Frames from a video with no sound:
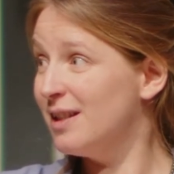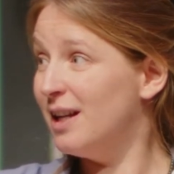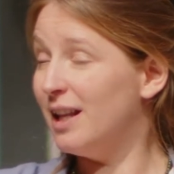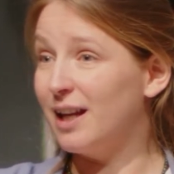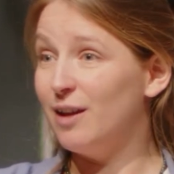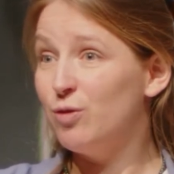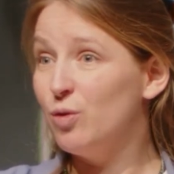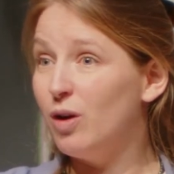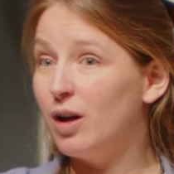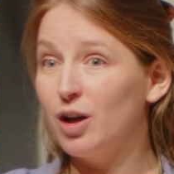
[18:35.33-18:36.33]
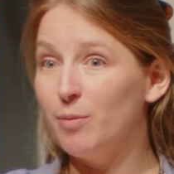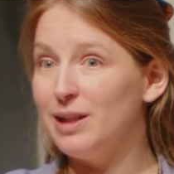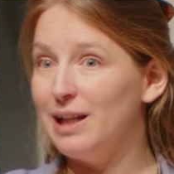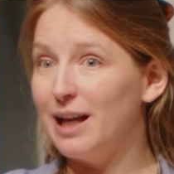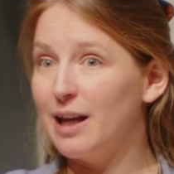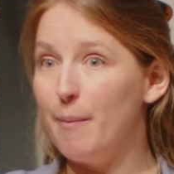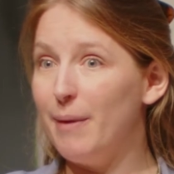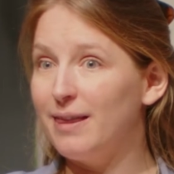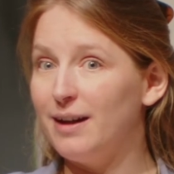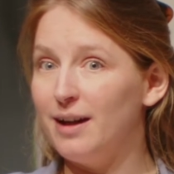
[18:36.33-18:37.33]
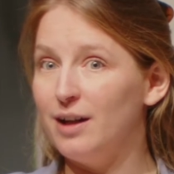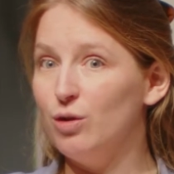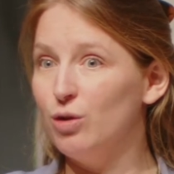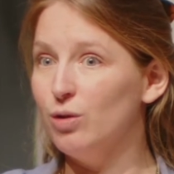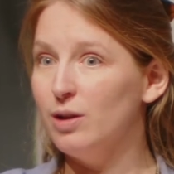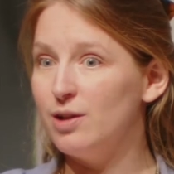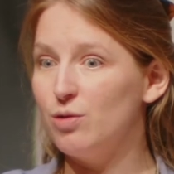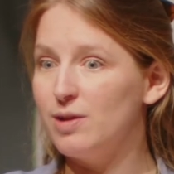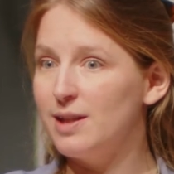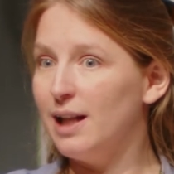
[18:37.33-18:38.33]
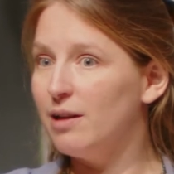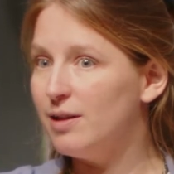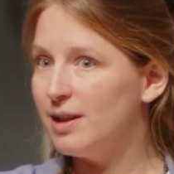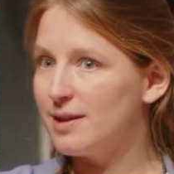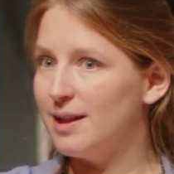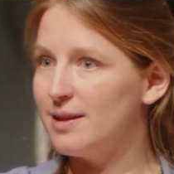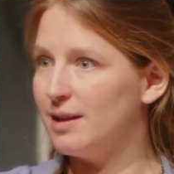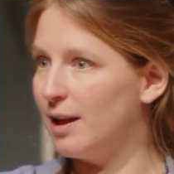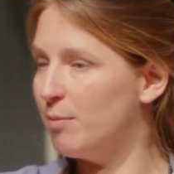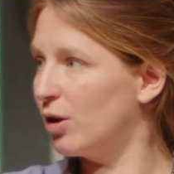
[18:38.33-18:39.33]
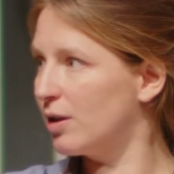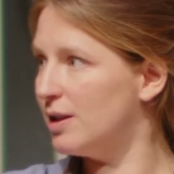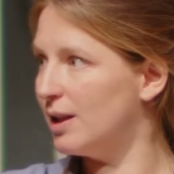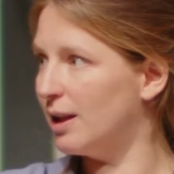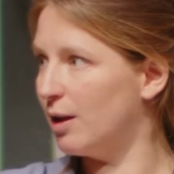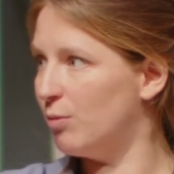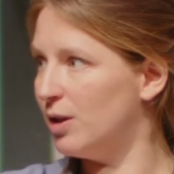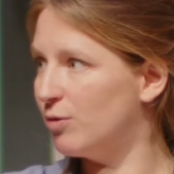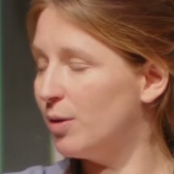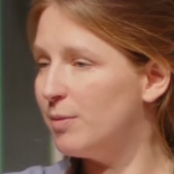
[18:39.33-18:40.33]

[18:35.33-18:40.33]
Mm-hmm. Like if you are a company like Meta and your goal is to sell the data sets and get marketing and get the money from